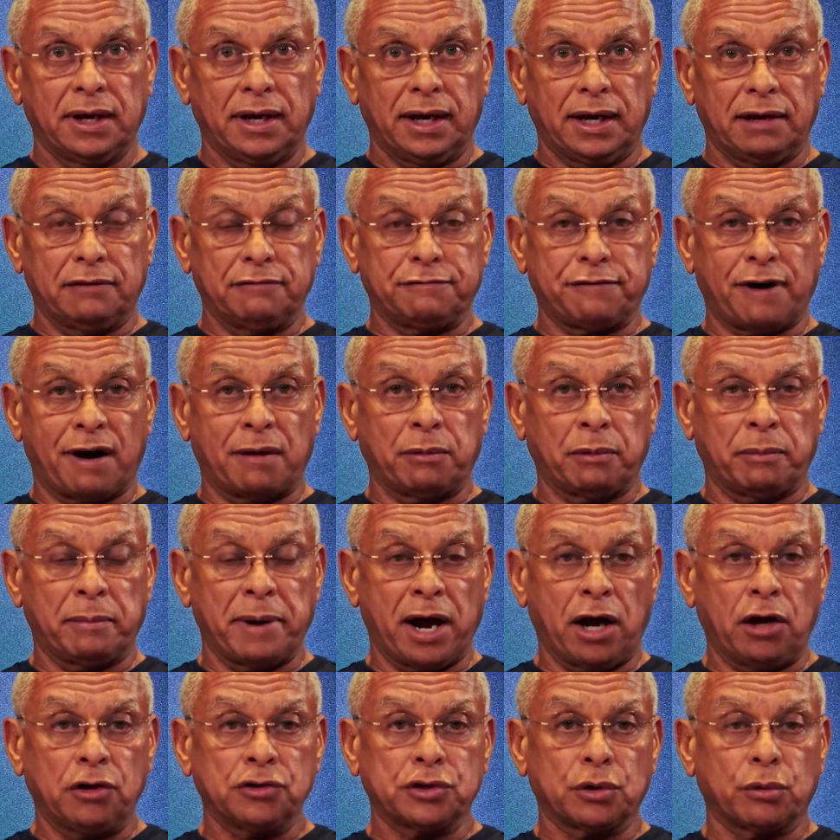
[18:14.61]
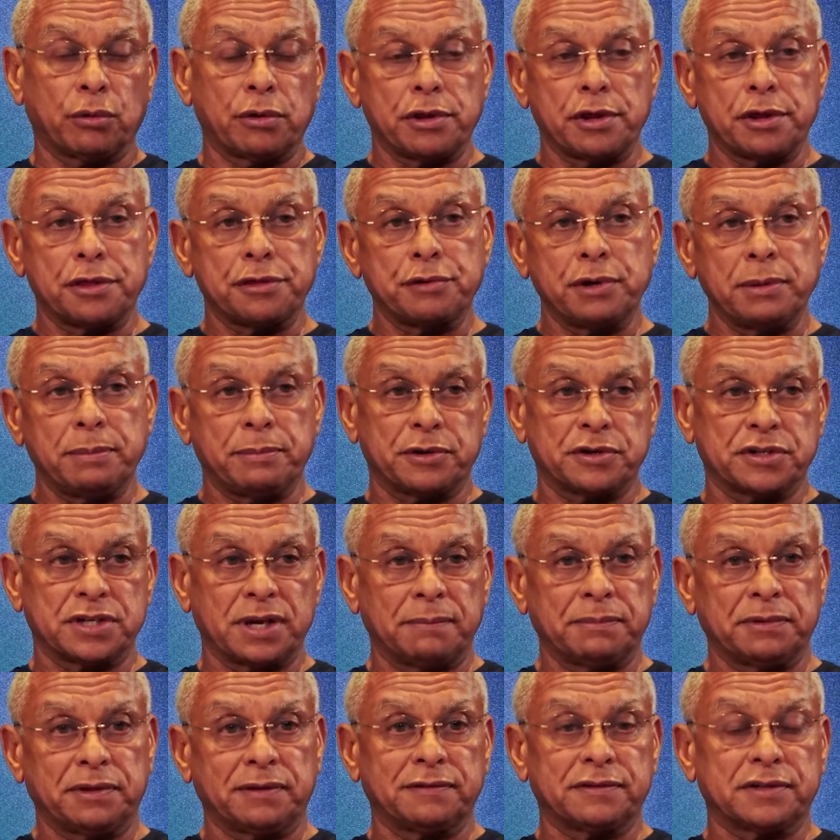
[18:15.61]
and fibromyalgia, were the three
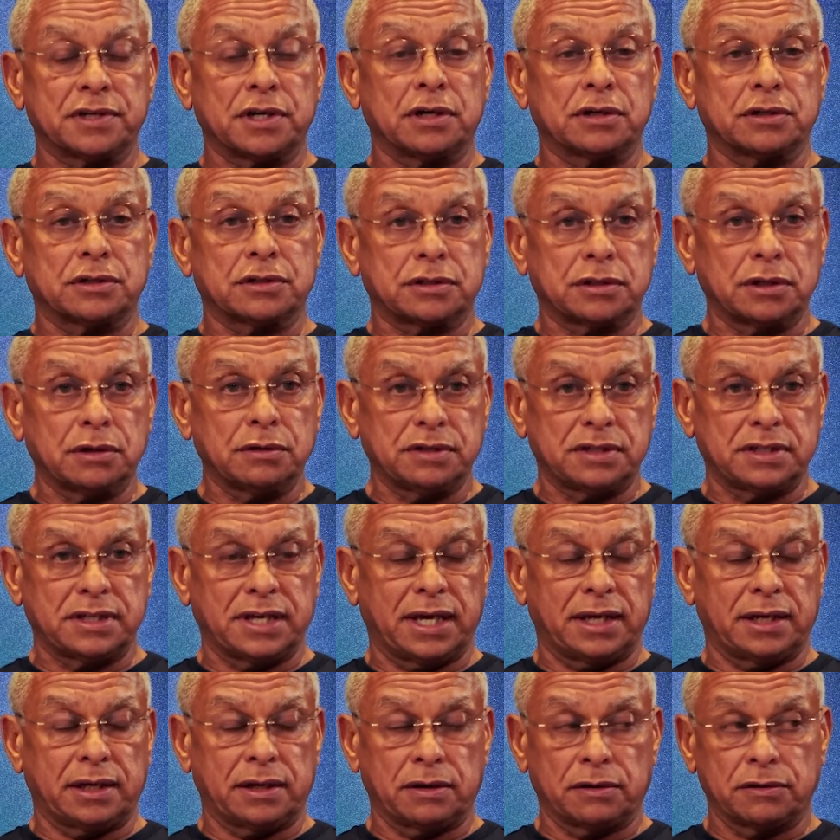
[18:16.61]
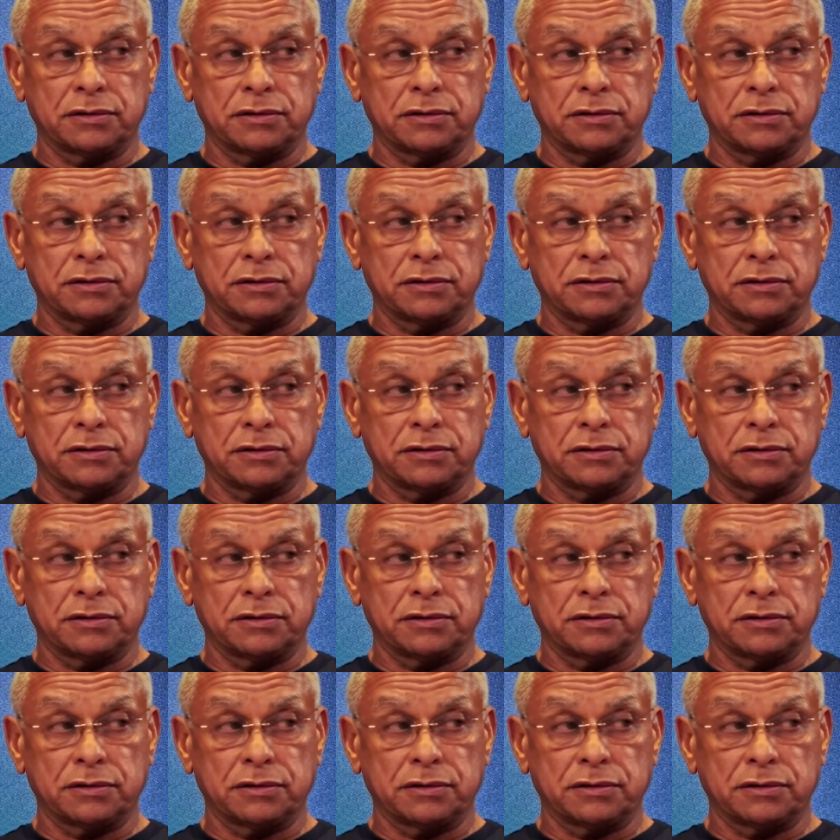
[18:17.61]
presumptives associated.